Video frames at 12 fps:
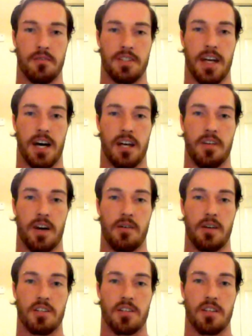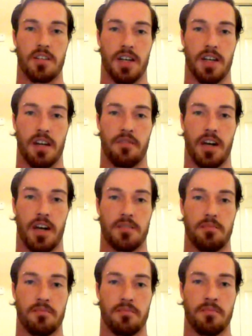on talent evaluation and kind of finding
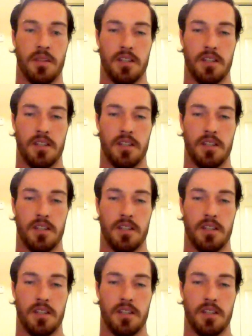some,